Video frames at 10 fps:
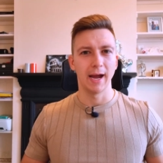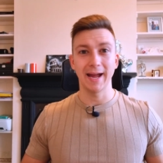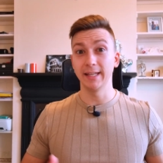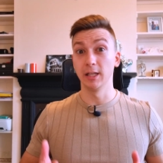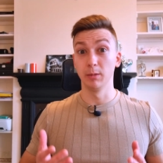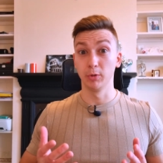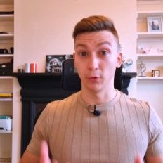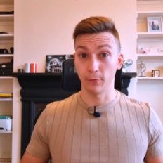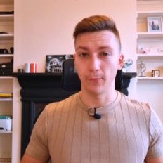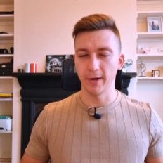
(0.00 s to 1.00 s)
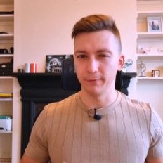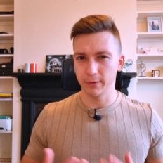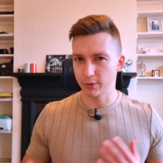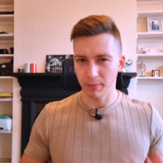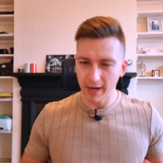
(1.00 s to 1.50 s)
I had a little bit of fun
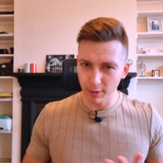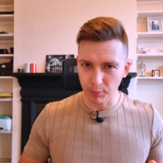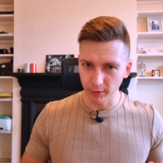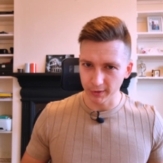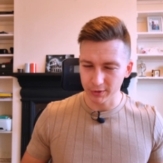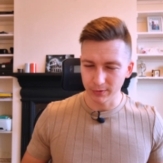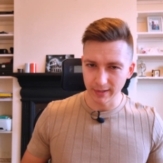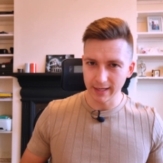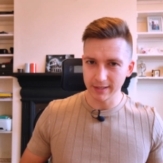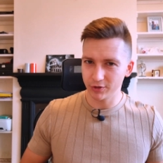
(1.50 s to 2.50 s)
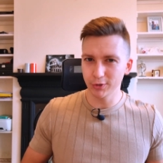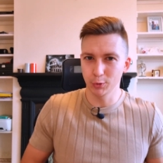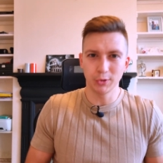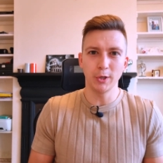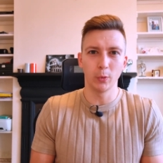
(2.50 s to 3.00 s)
with some hair products today just
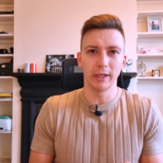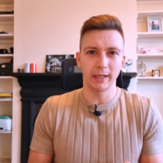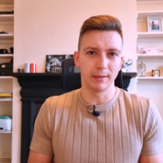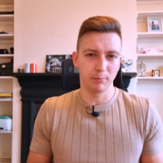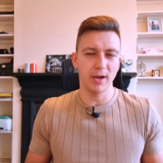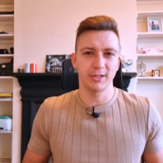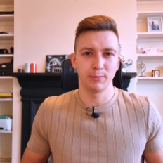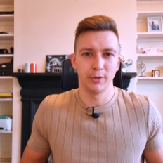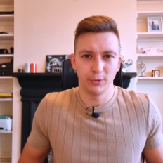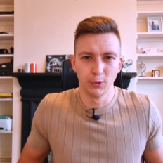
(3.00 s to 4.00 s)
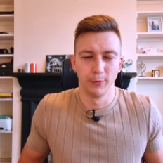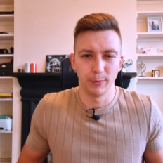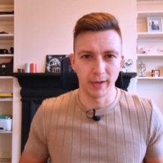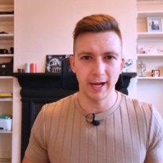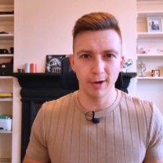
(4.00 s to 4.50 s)
to see what I can possibly do with
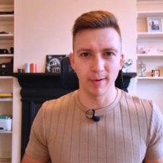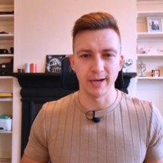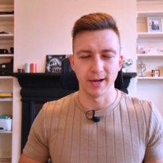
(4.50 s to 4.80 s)
my hair right